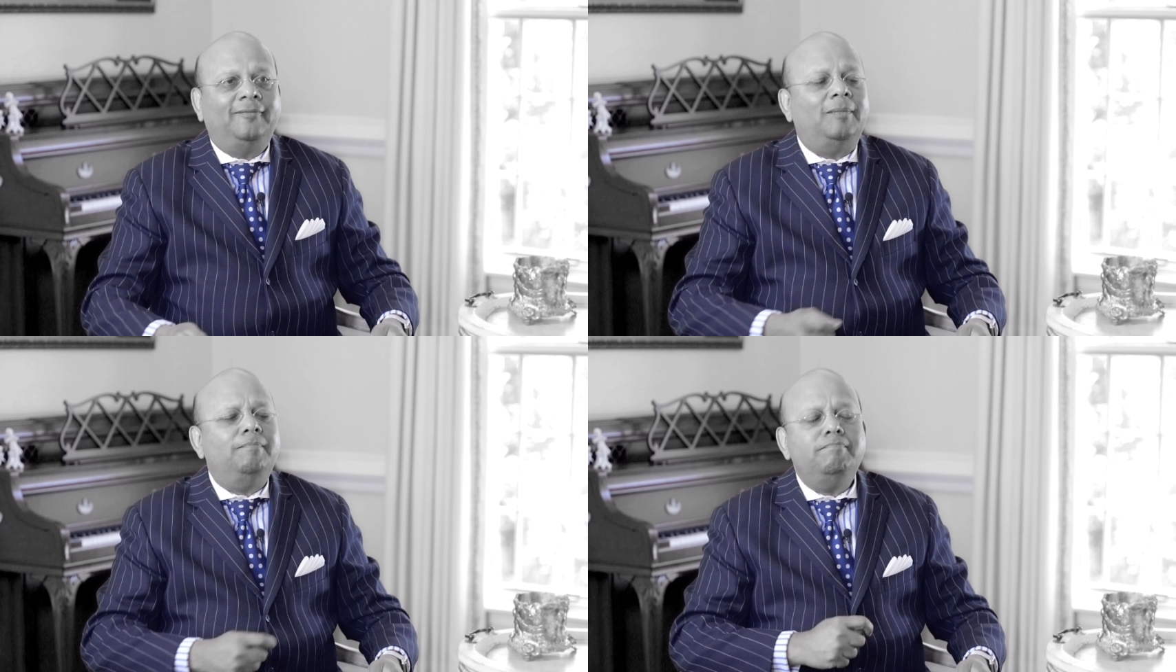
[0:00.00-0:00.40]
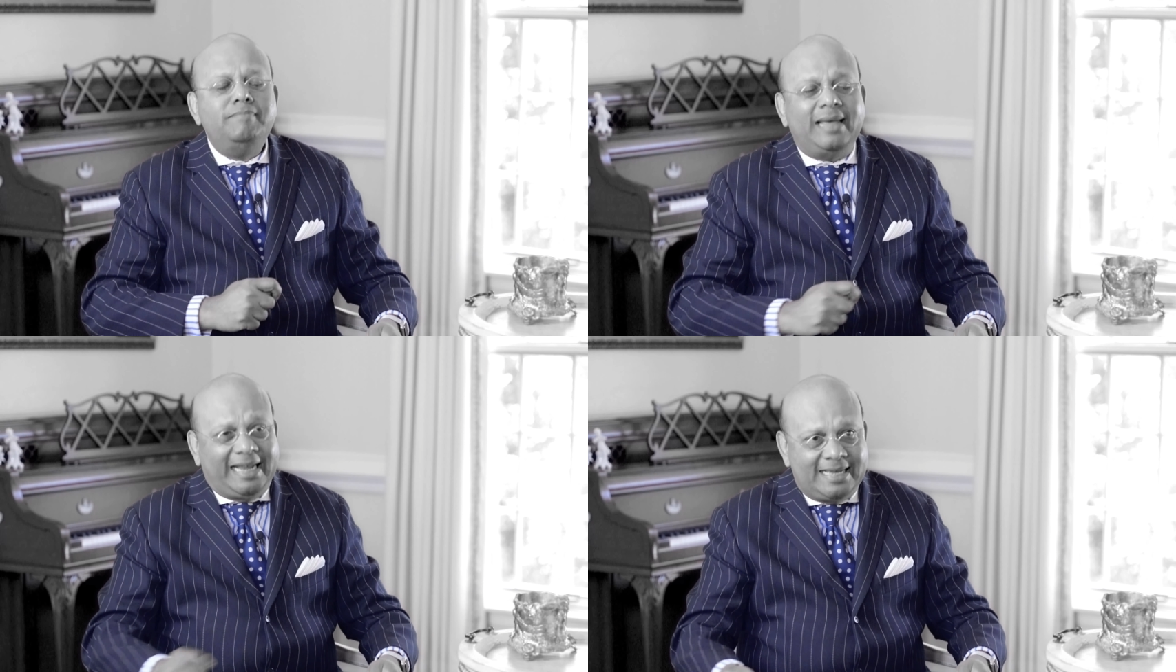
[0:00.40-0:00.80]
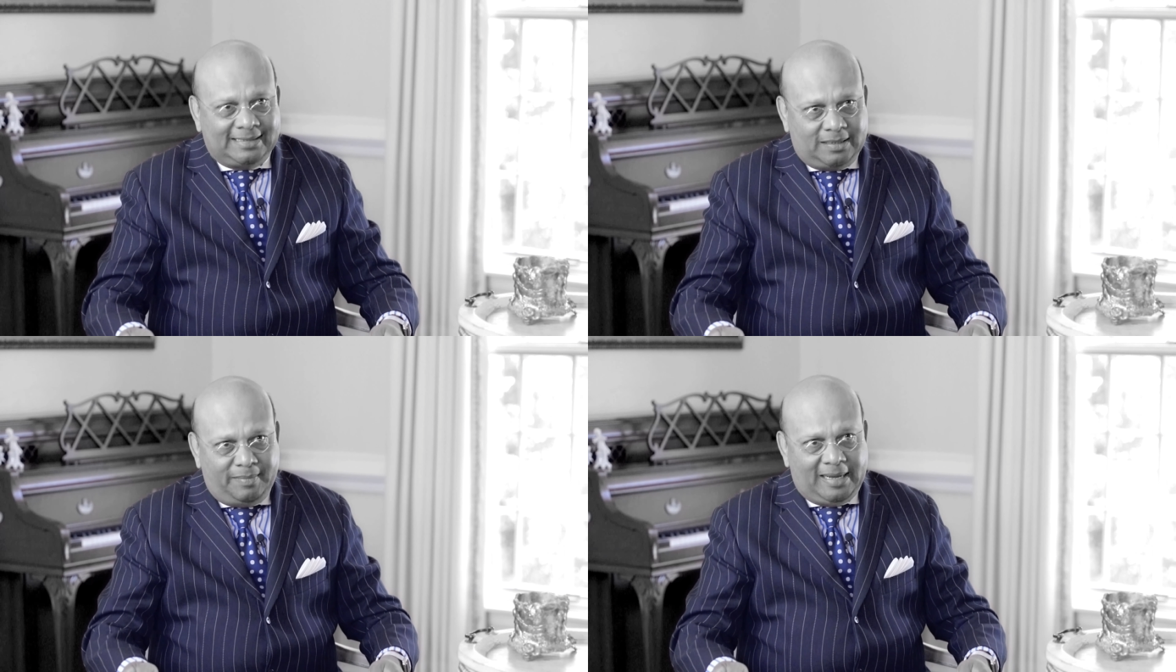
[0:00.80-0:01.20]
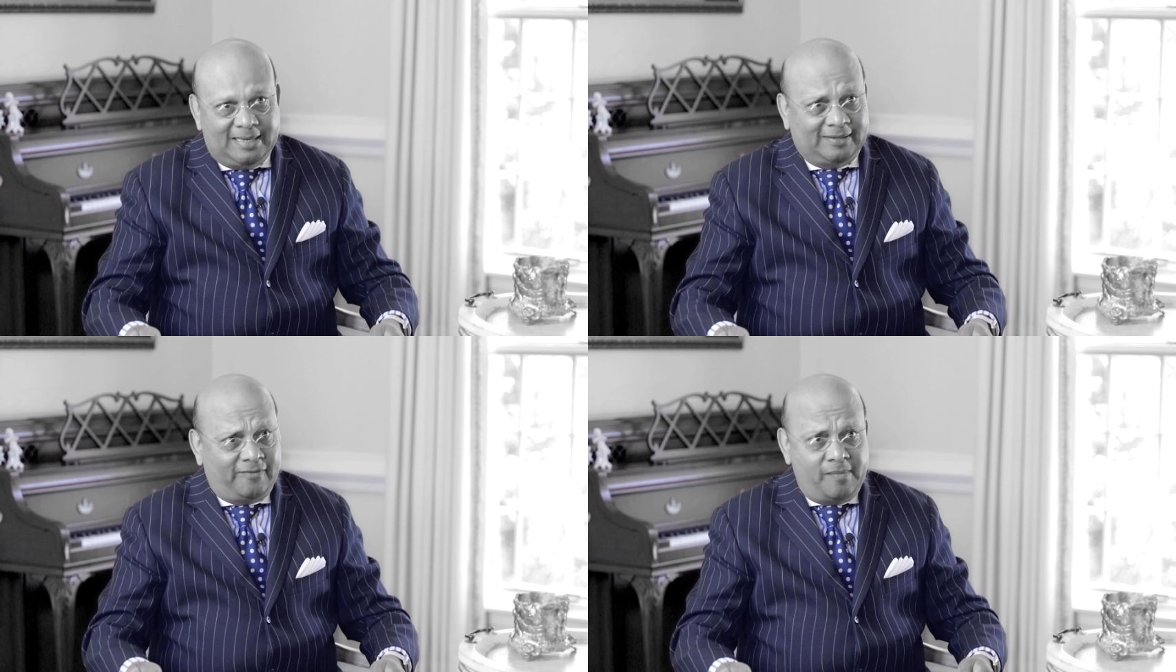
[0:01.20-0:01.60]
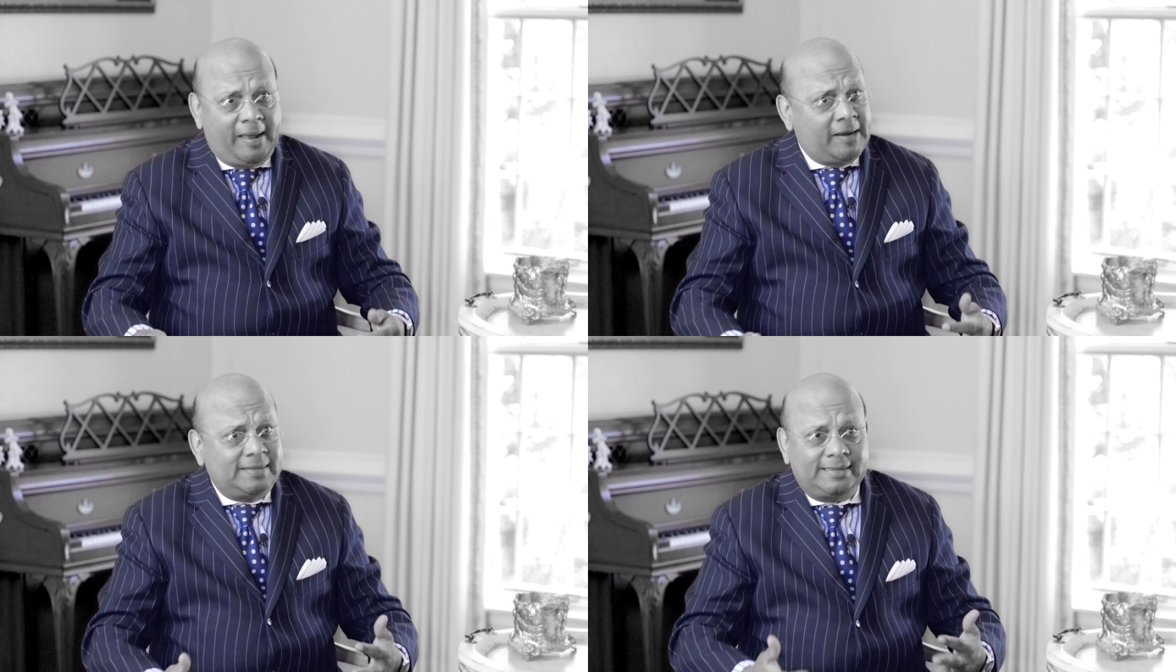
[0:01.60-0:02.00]
for millions and millions of
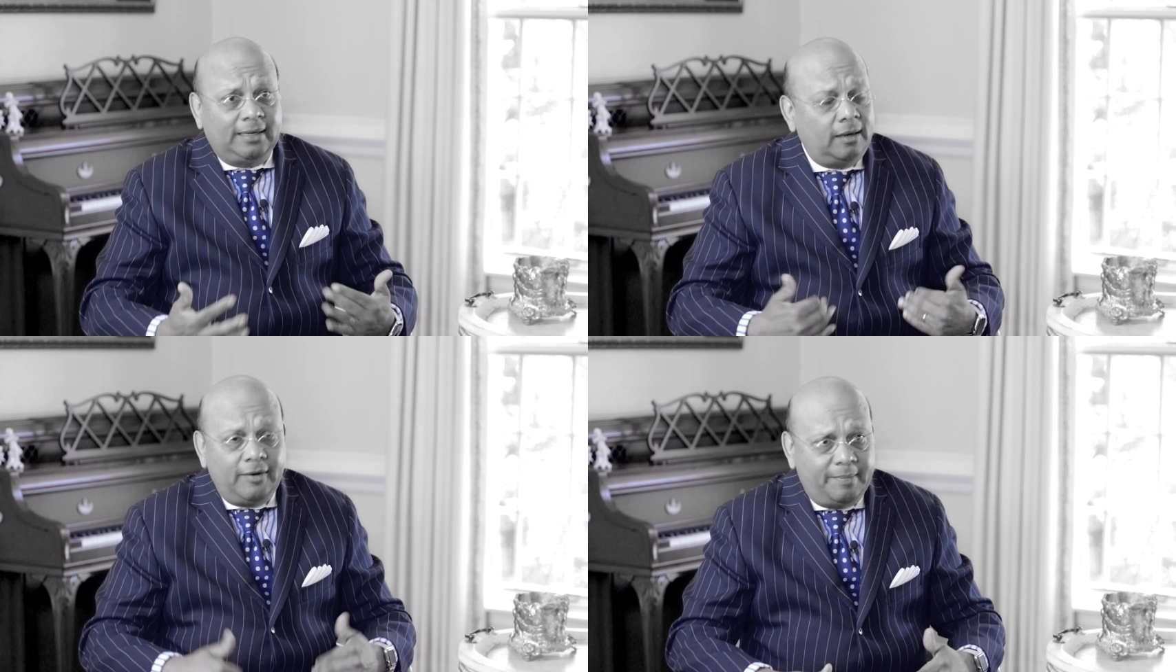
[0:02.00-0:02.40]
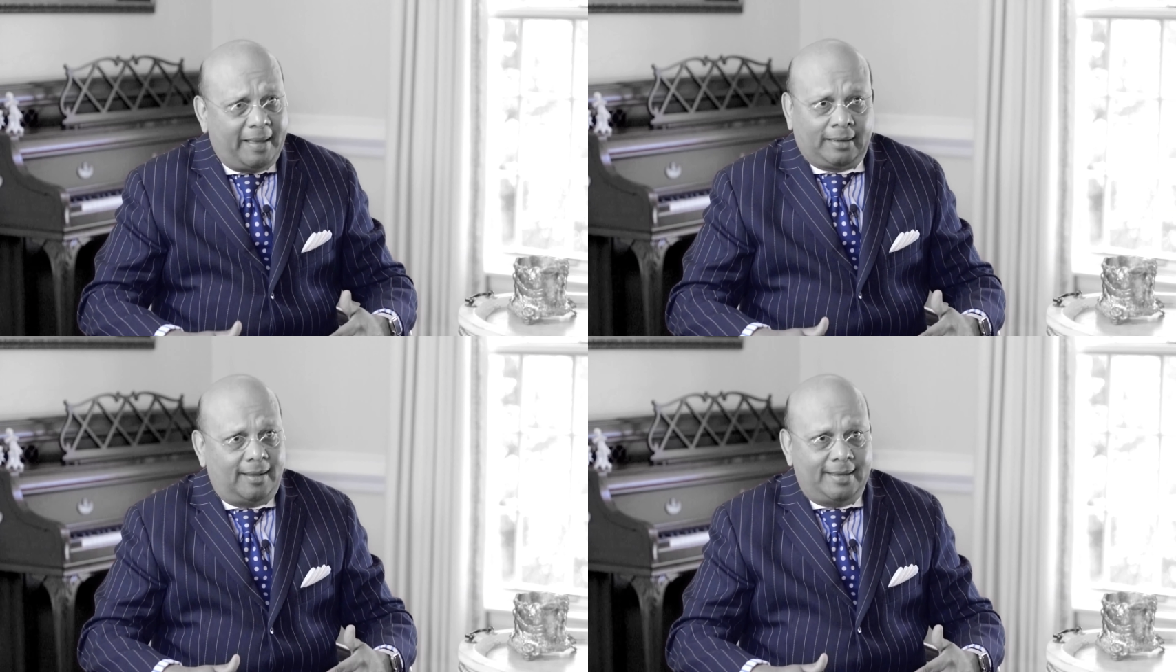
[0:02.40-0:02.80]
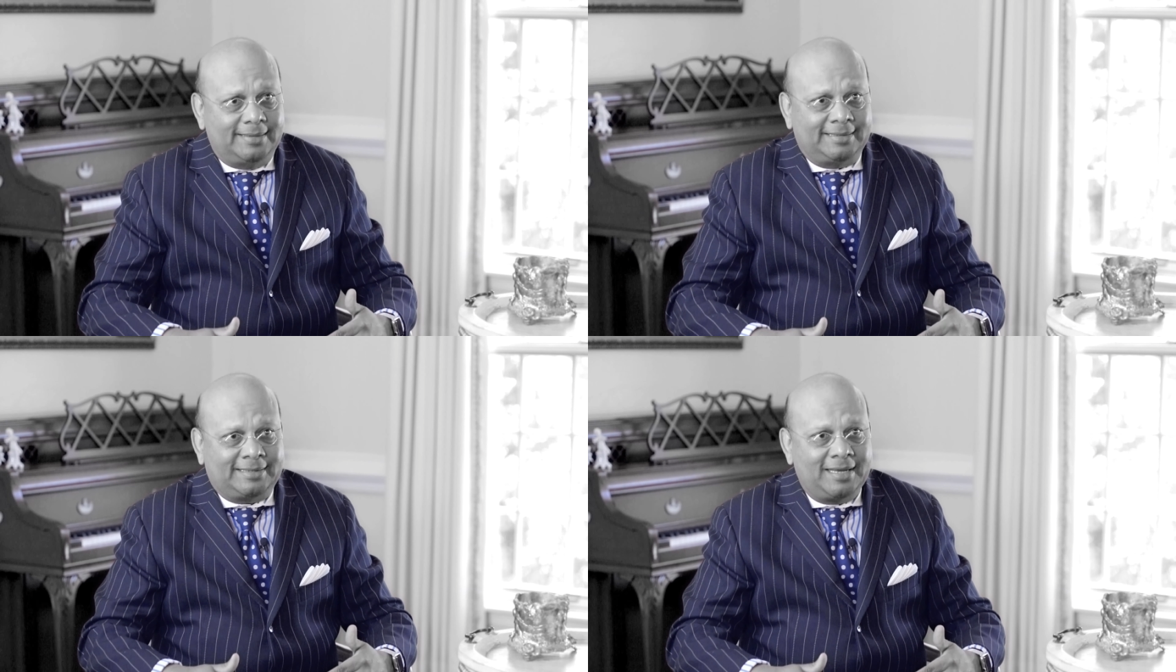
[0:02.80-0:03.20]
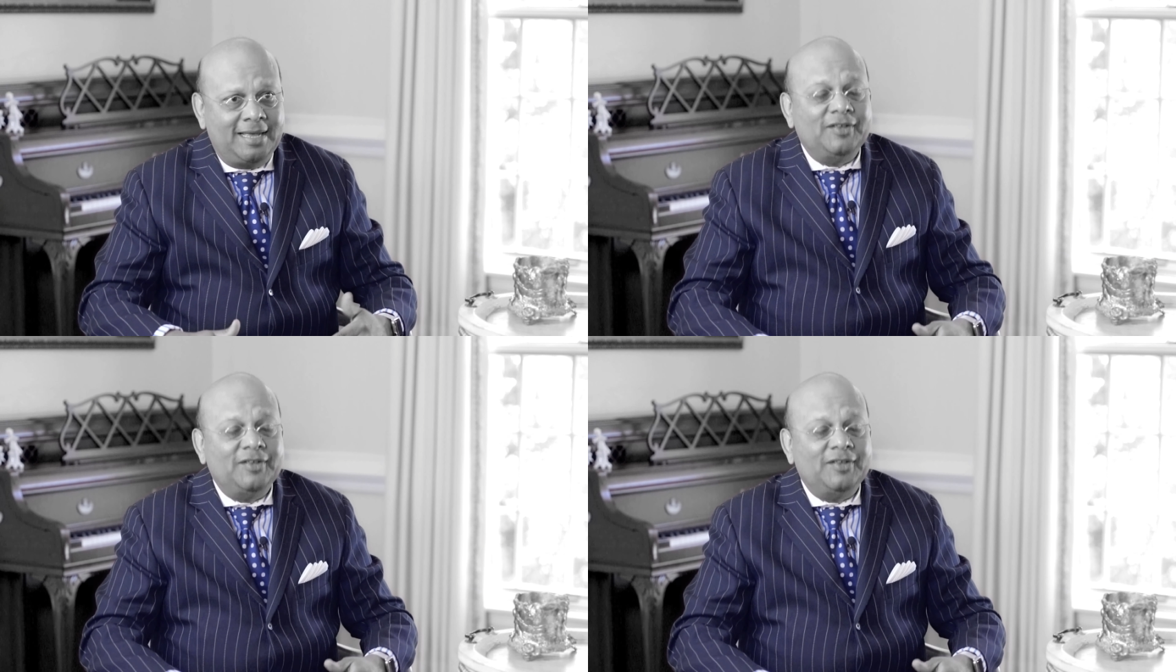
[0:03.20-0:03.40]
Americans, including my clients.